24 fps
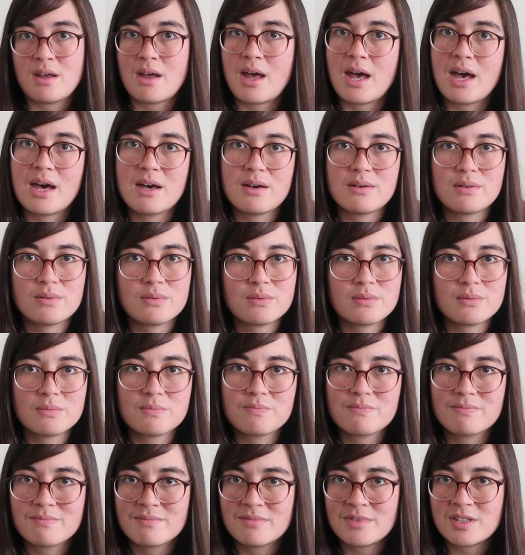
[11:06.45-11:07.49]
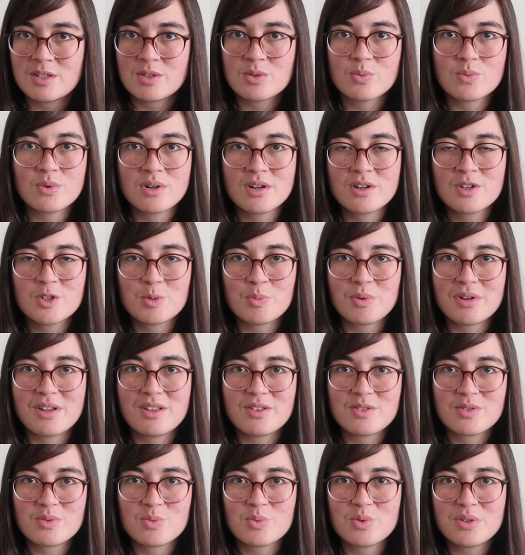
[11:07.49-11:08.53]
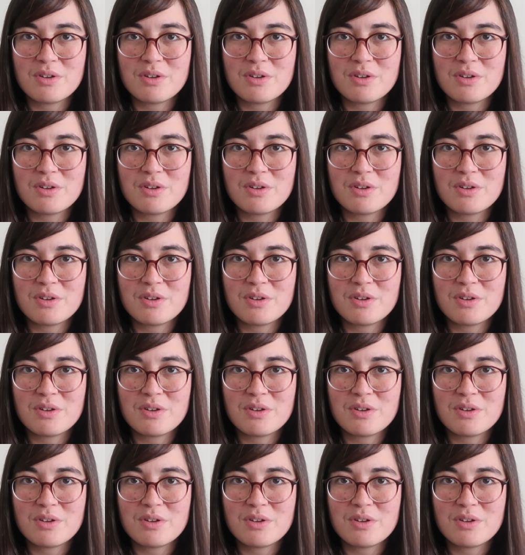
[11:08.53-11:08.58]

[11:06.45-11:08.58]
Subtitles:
how this works, but it's